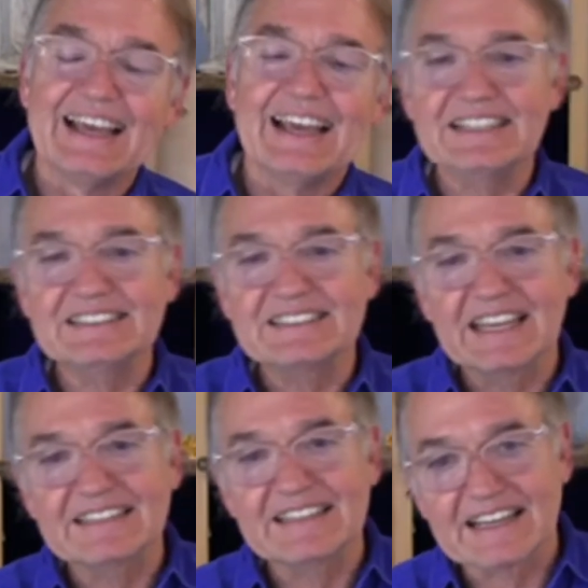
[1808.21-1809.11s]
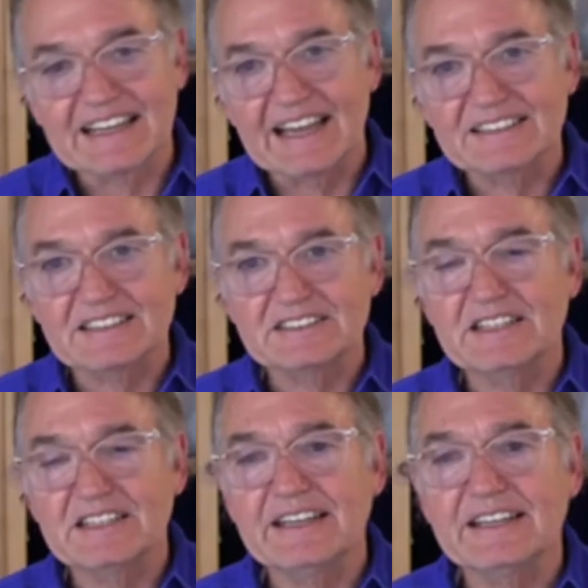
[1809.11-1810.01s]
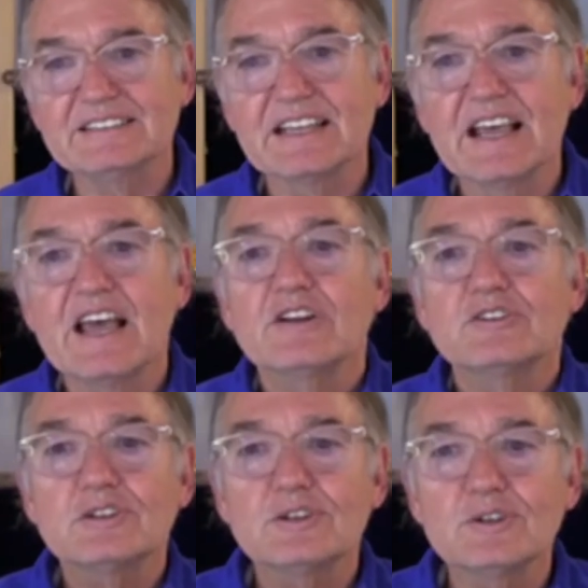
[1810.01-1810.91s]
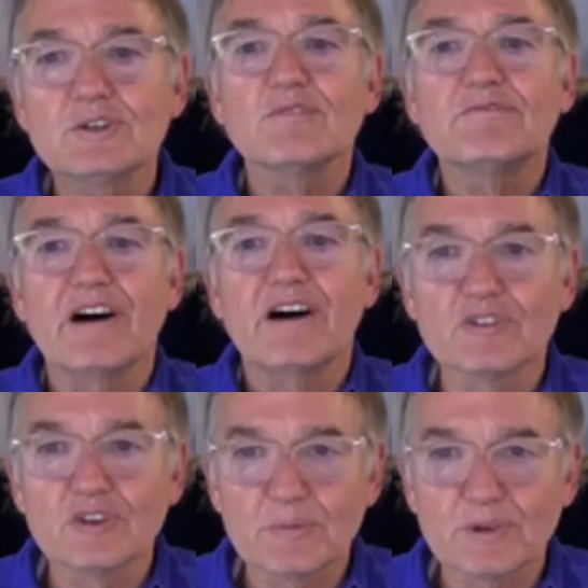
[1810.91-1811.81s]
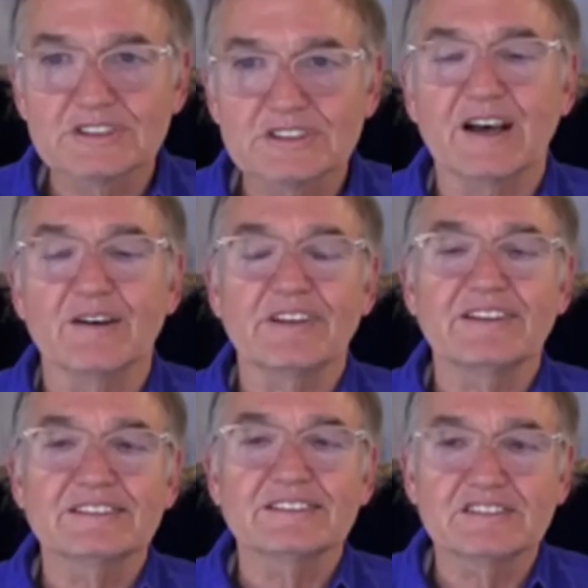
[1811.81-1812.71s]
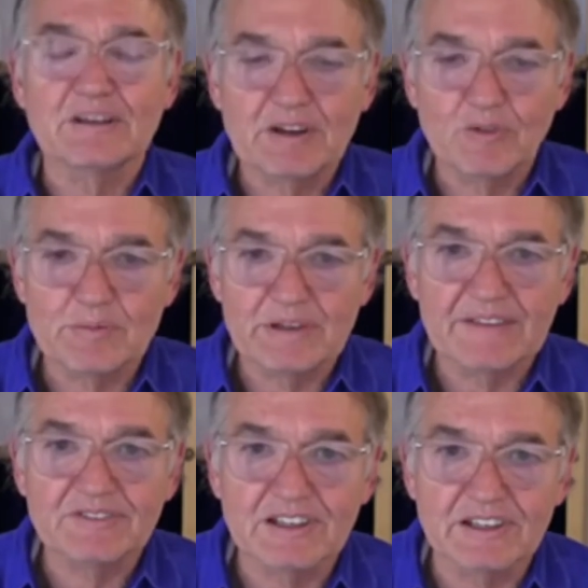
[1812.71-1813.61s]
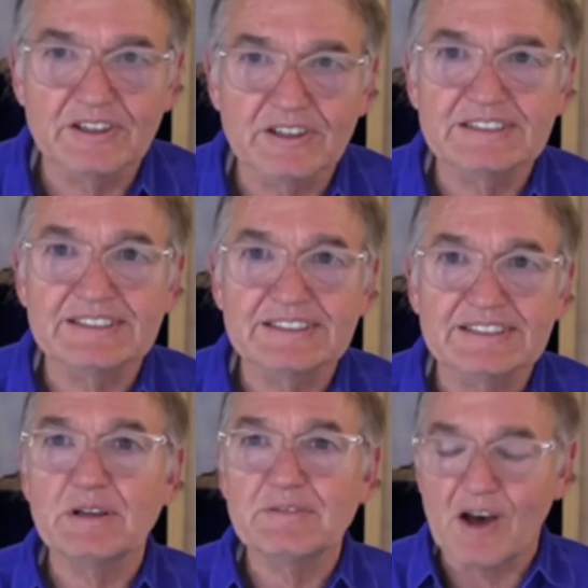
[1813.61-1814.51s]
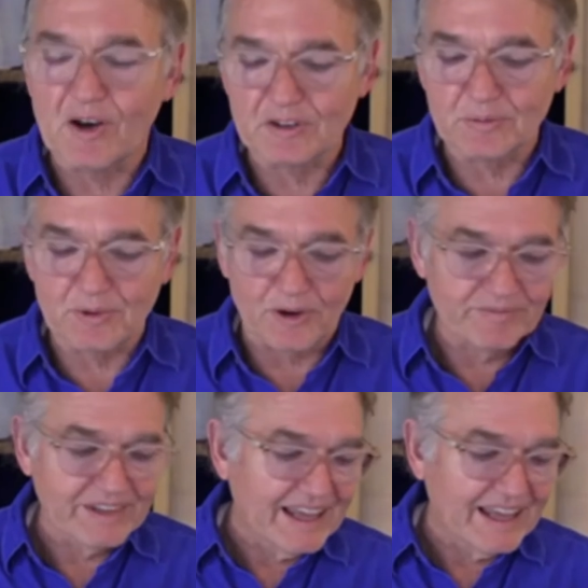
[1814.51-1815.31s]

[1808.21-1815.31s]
And she's getting the connection she needs to her vulnerable self. And this is something women have to learn, is how to be vulnerable.